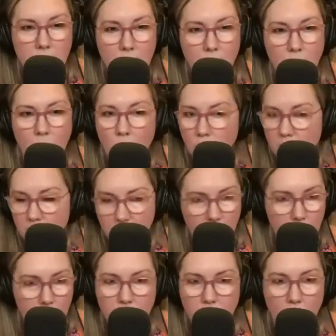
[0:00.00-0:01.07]
we're all, you
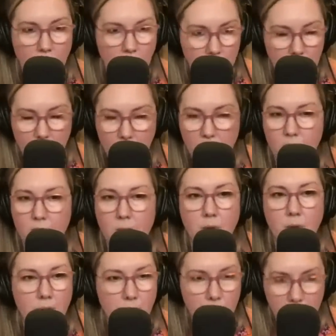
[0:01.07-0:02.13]
know, talking together and
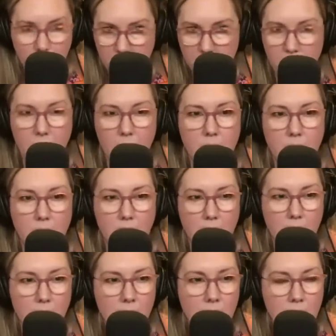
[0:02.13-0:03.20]
working through scenes together.
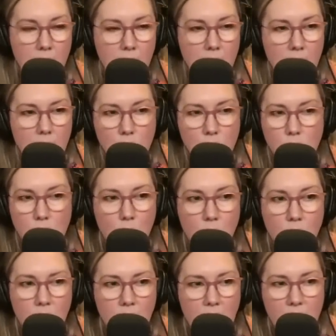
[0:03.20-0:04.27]
And so
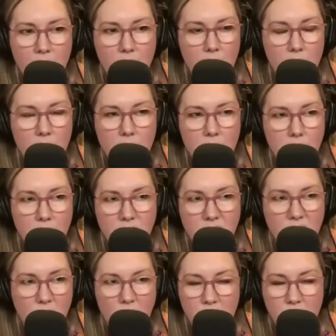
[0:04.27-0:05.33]
he never,
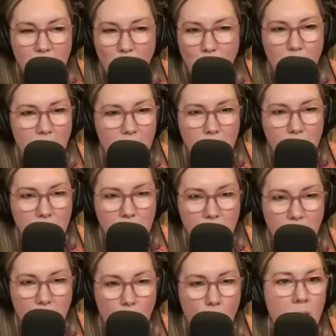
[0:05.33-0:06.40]
Cody was never precious of
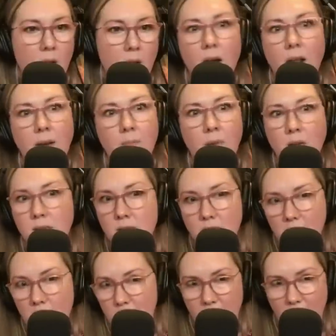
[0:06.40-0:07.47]
like, oh my God, I must
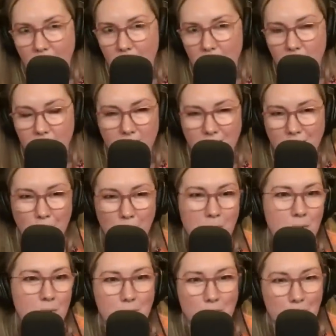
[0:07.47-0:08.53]
keep that, and oh, my
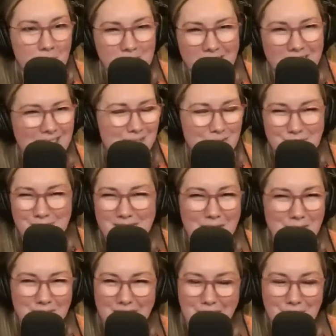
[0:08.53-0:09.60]
performance, like he was
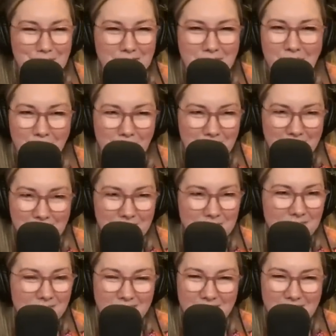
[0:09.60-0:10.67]
never, that was never his
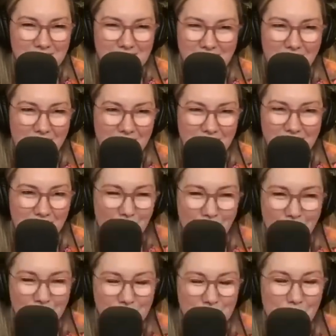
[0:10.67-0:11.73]
style at
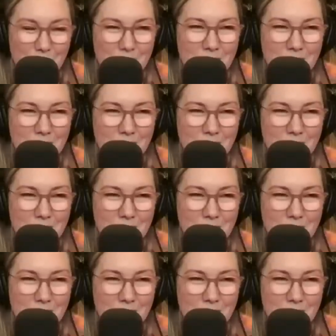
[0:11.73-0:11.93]
all. So,